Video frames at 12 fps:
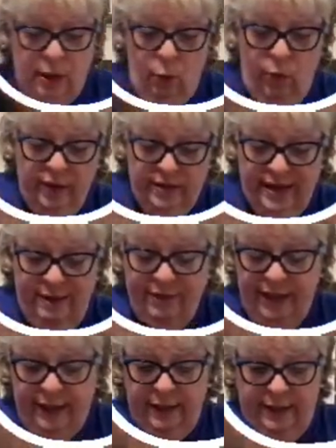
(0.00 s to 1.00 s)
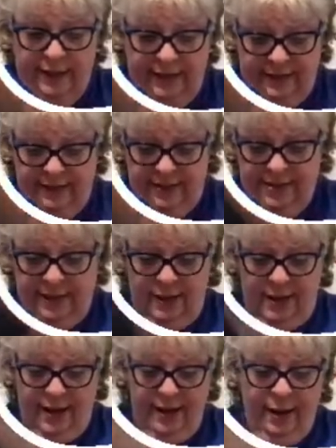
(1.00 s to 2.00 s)
we're definitely going to need this
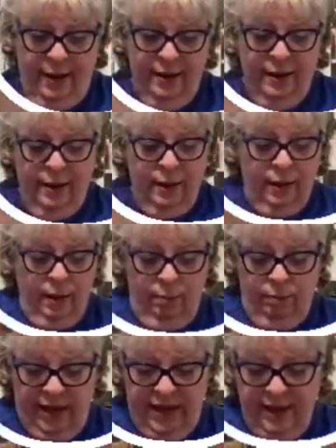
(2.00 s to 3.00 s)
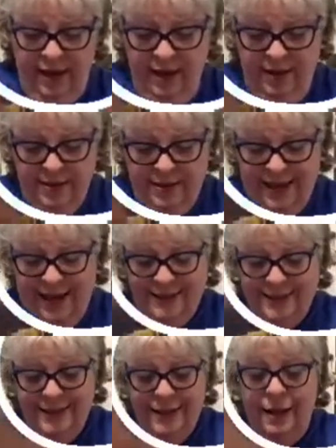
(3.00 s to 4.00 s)
guy because I
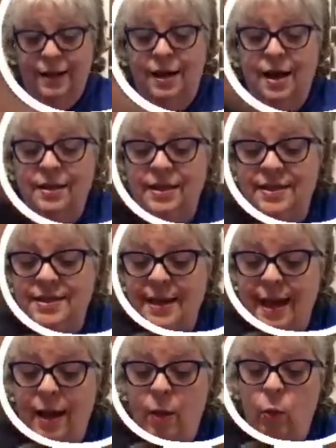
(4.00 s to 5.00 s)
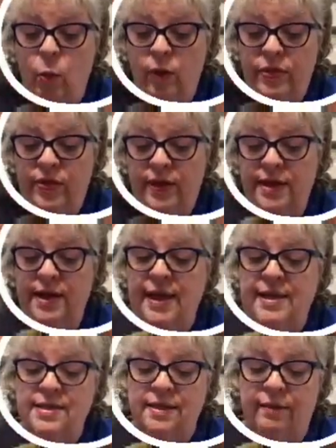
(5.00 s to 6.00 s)
did not cut this out with the
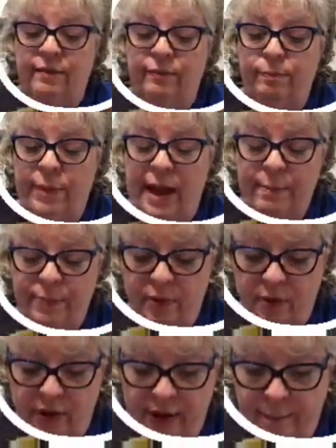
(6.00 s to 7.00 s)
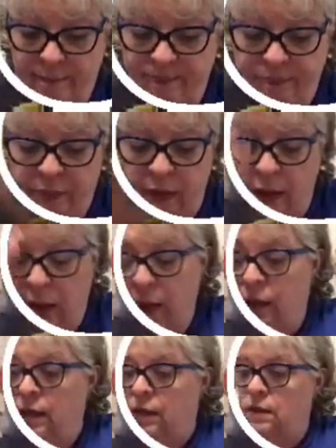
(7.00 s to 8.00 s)
adhesive paper on it.
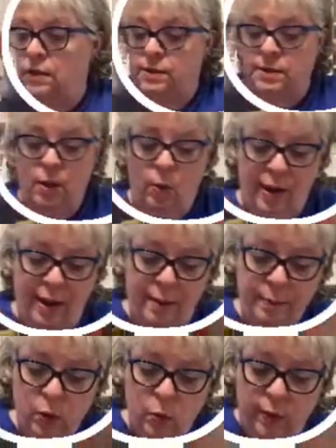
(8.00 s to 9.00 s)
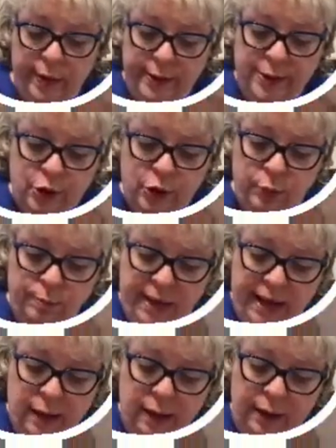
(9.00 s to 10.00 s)
So I'm going to
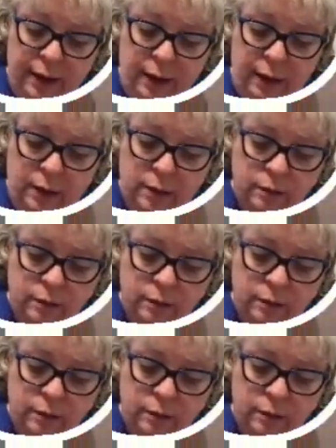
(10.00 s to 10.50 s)
make a little